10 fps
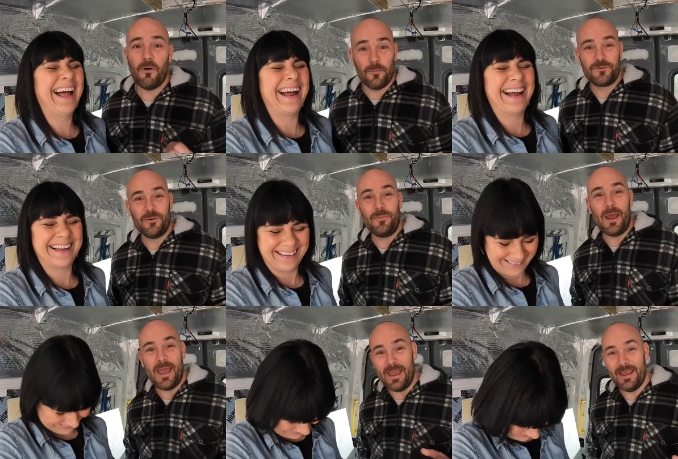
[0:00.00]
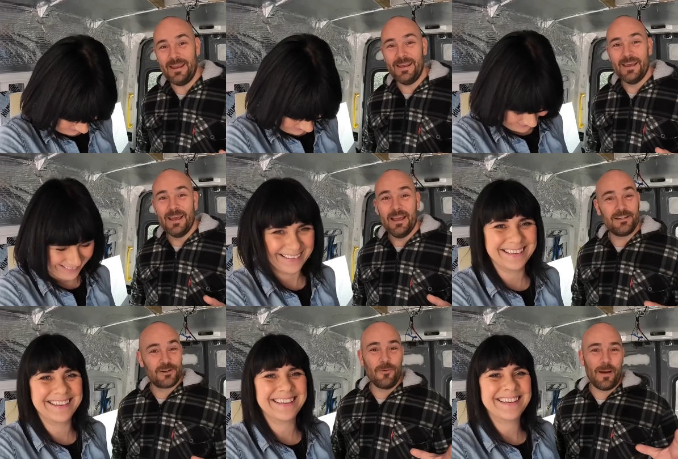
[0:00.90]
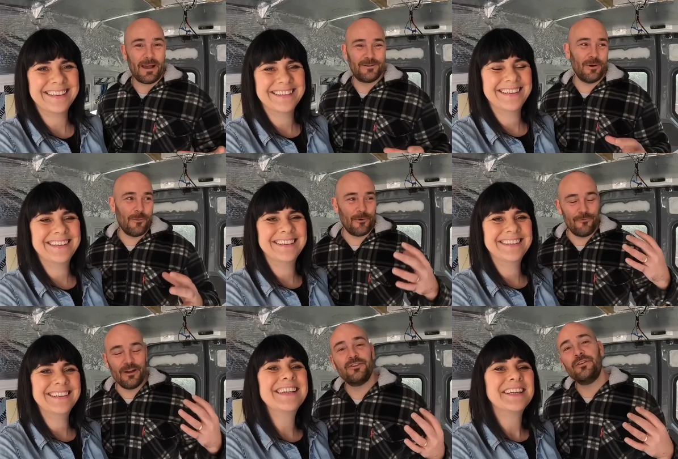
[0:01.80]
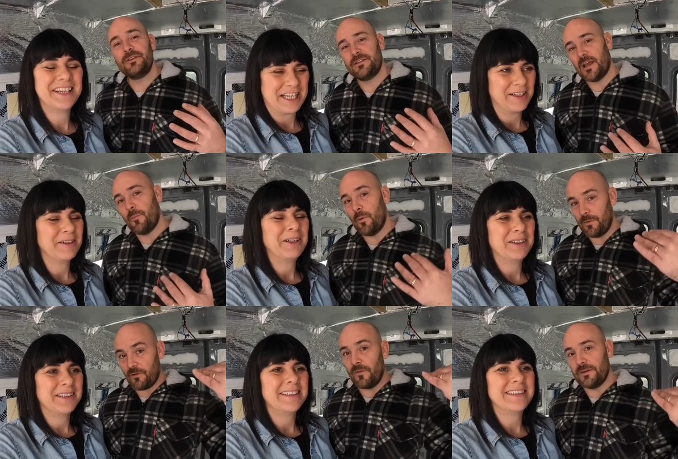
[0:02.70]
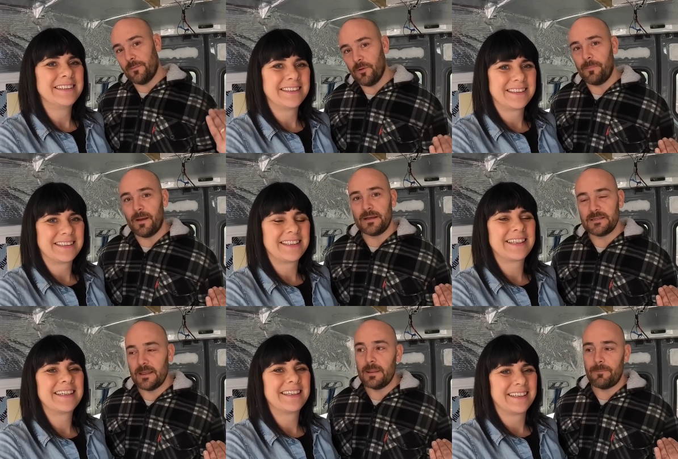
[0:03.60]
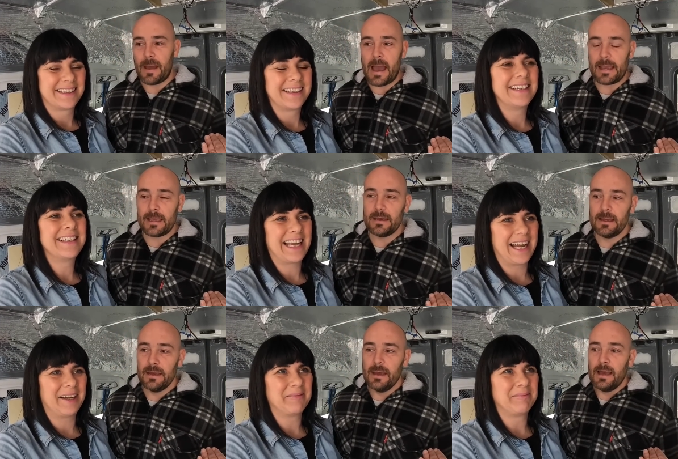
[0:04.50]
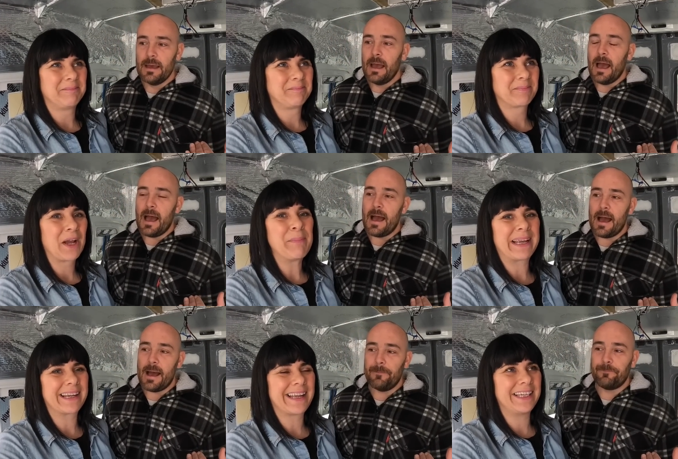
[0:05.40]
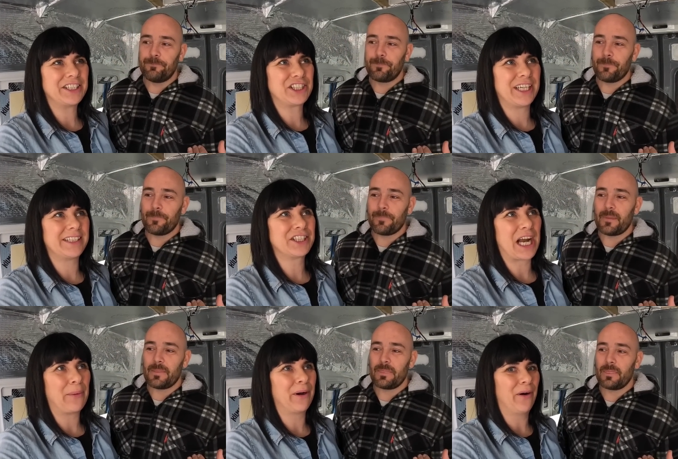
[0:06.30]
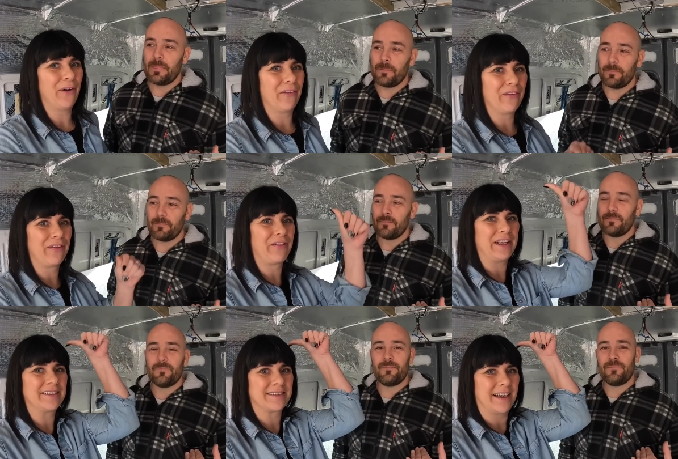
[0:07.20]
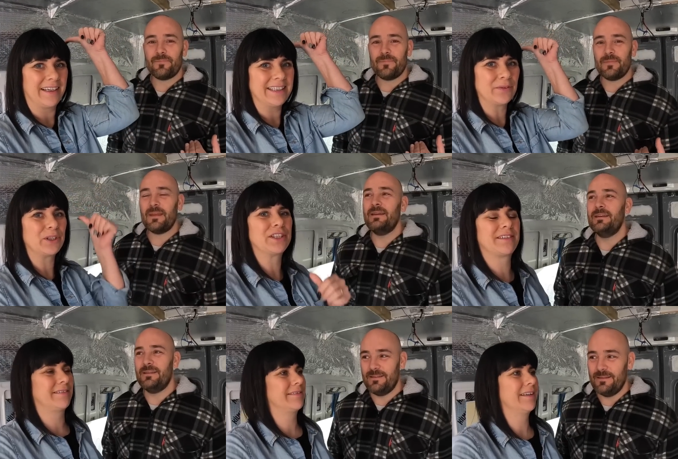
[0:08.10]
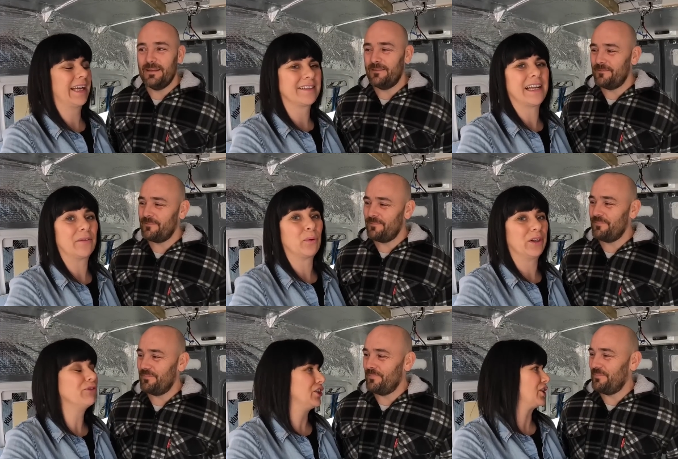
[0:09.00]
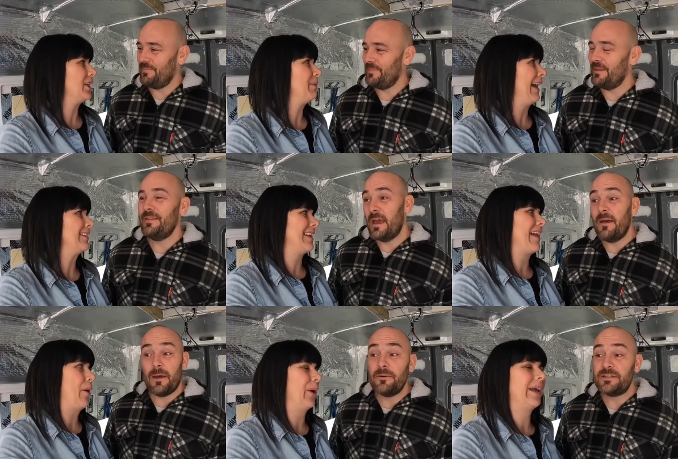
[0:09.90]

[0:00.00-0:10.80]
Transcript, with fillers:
Speaker 1: option A is to go back to our original design where we've got the double bunks at the back.
Speaker 2: Yeah. Um, Bigger kitchen, shower on this side, which is like I said, we originally planned. Yeah, that was